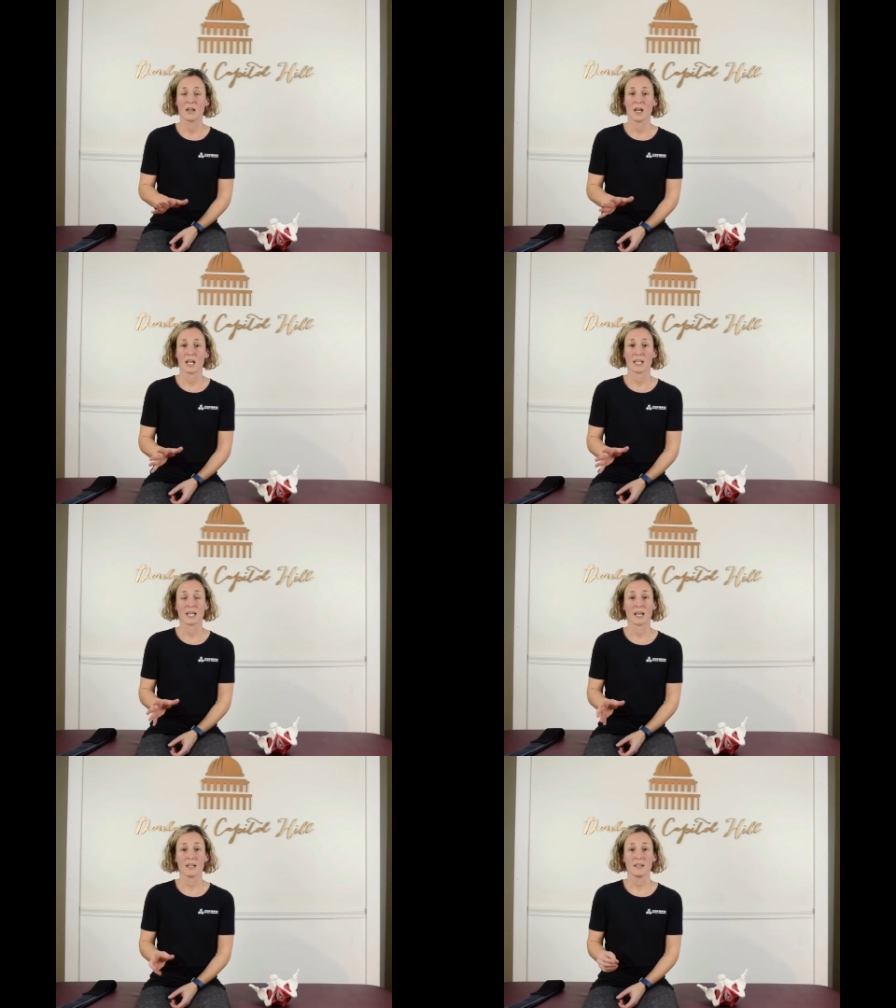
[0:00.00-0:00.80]
And
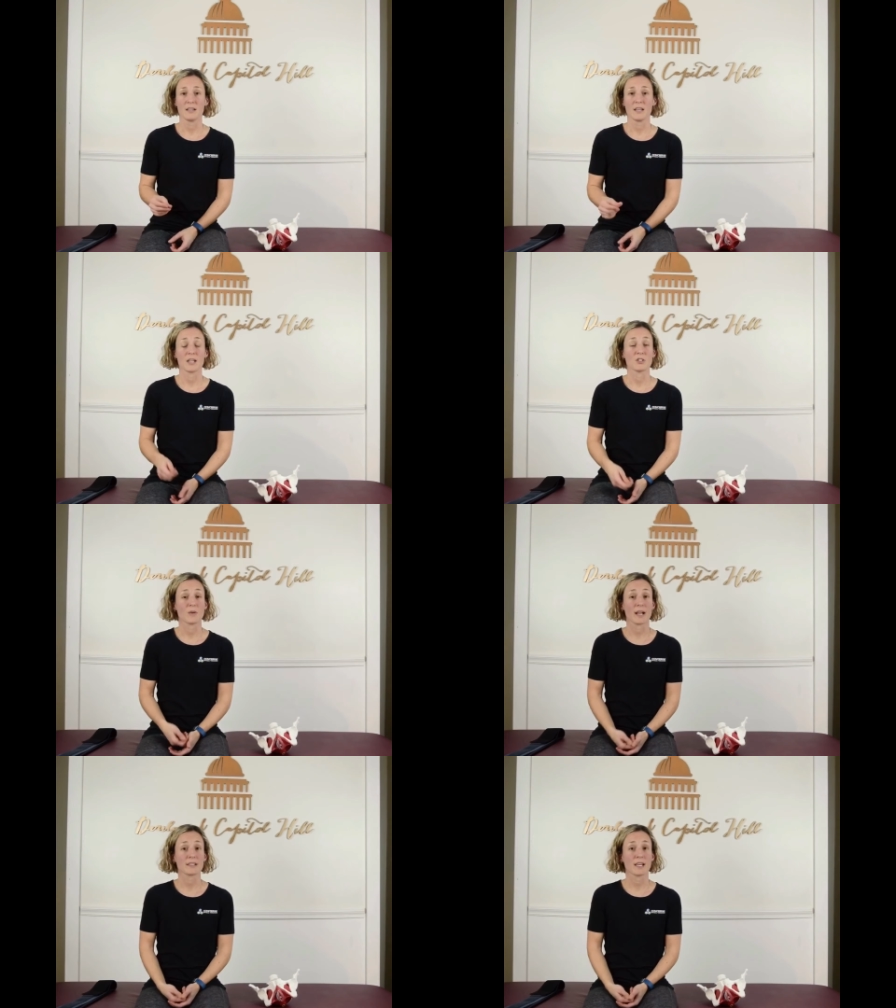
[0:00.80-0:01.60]
again, as you
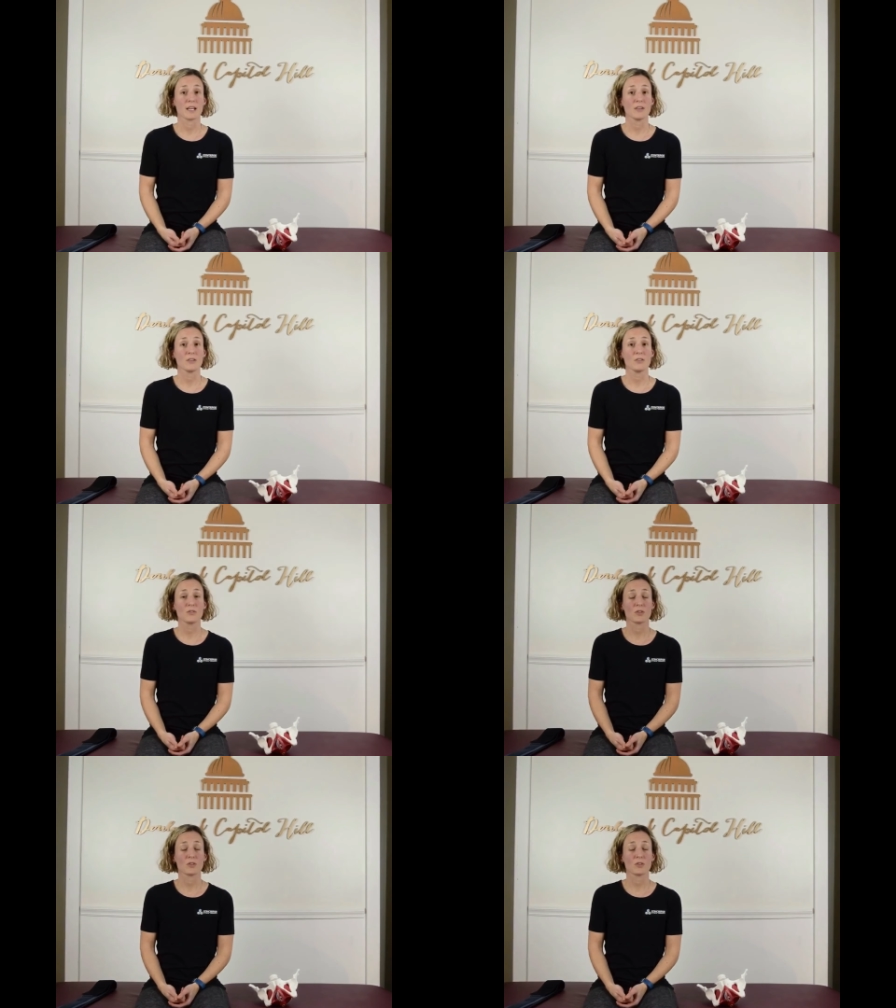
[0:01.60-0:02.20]
exhale,